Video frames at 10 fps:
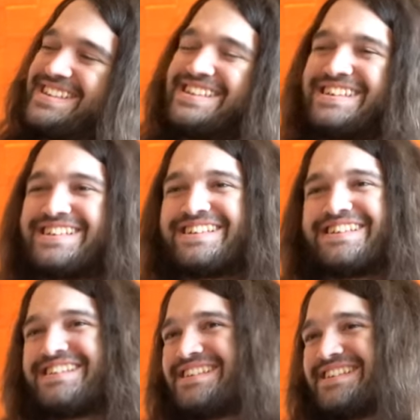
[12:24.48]

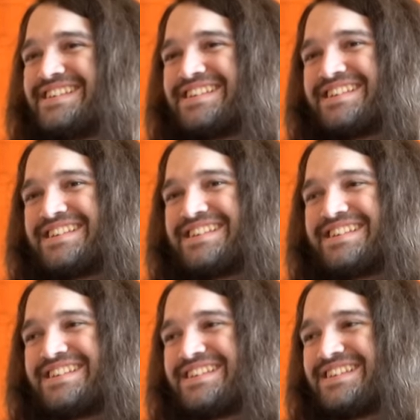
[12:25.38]

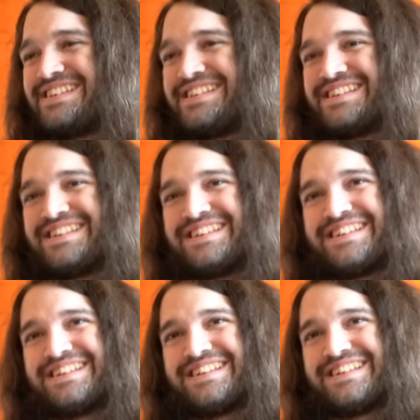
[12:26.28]

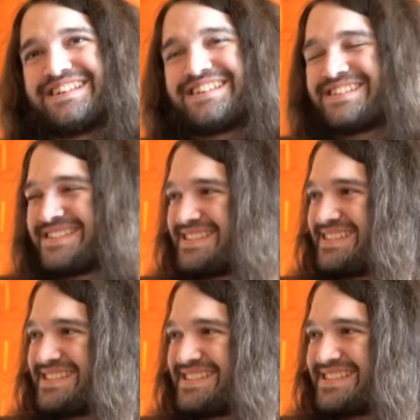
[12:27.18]

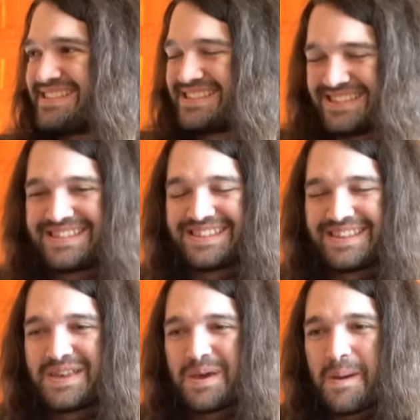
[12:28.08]

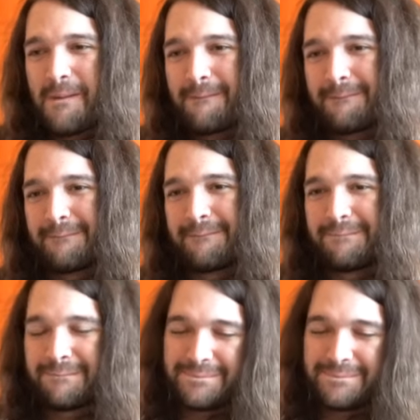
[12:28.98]
This person isn't speaking.